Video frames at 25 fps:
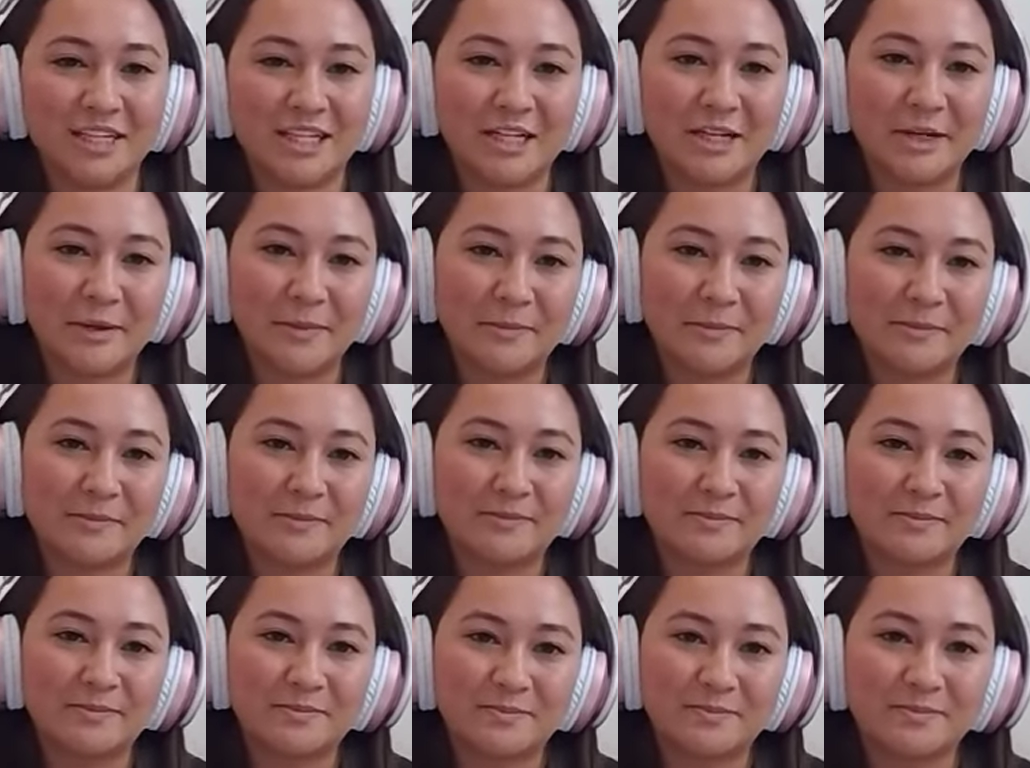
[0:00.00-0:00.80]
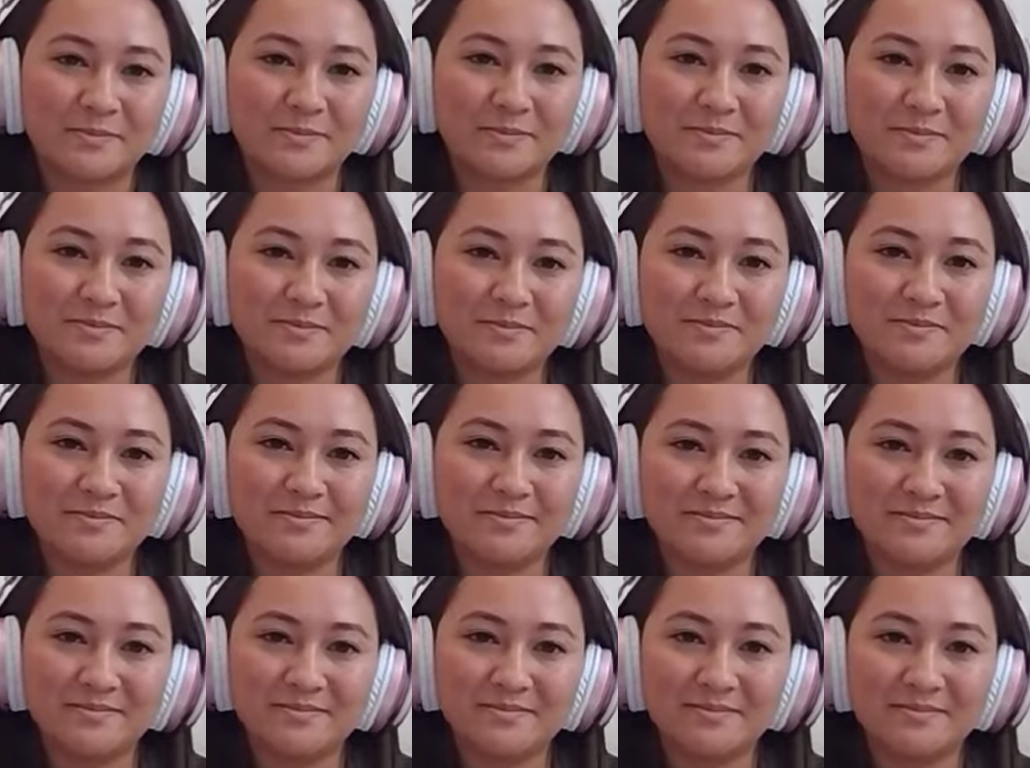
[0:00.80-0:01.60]

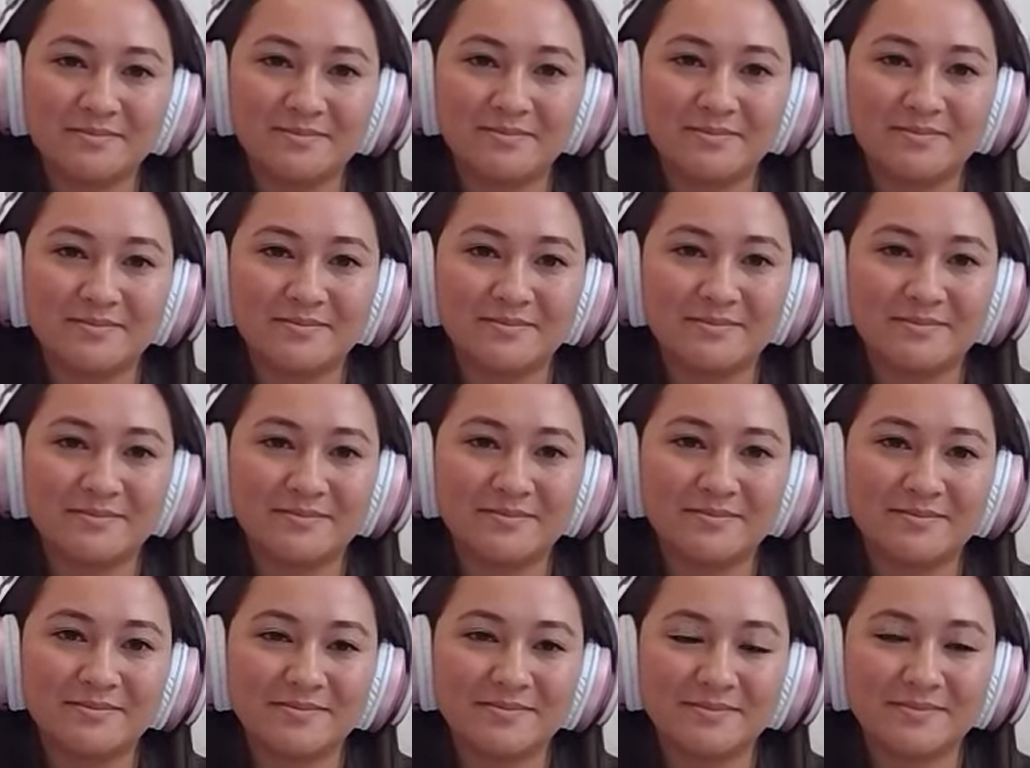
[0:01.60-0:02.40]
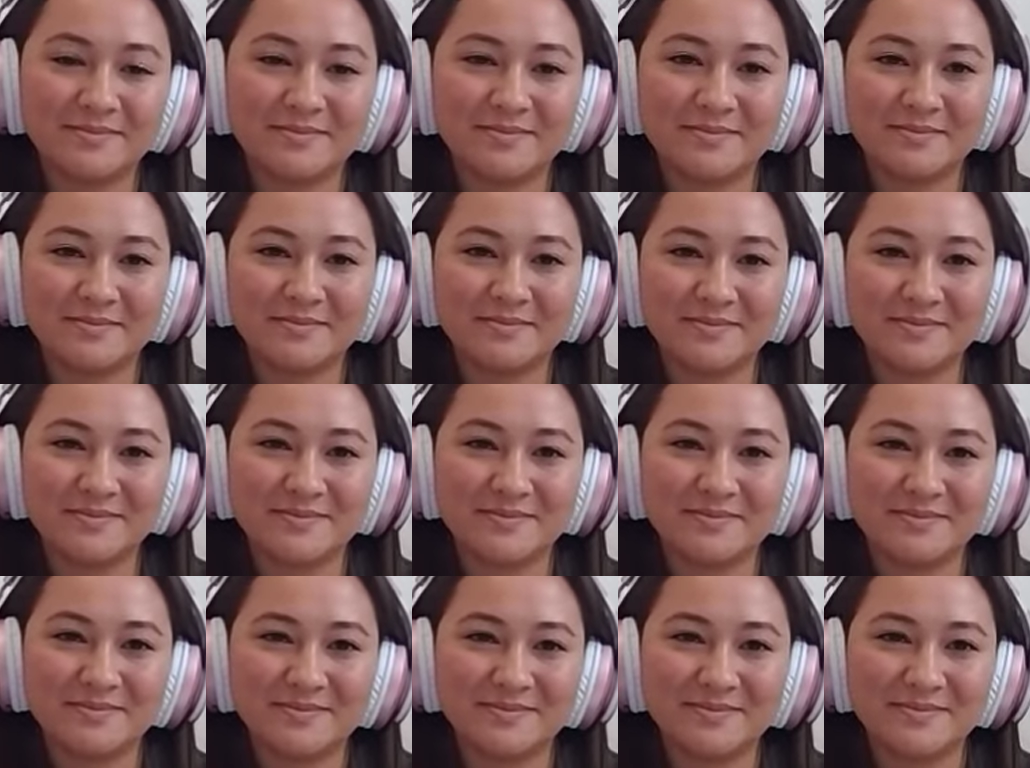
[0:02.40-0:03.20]

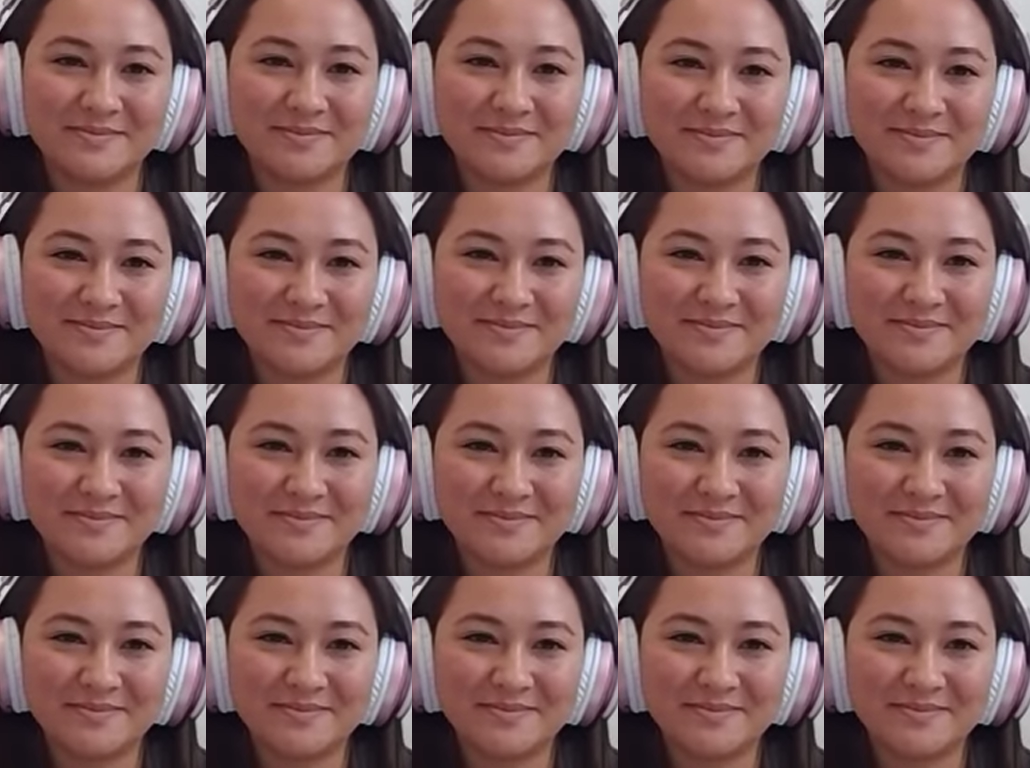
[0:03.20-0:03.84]
Nothing is said.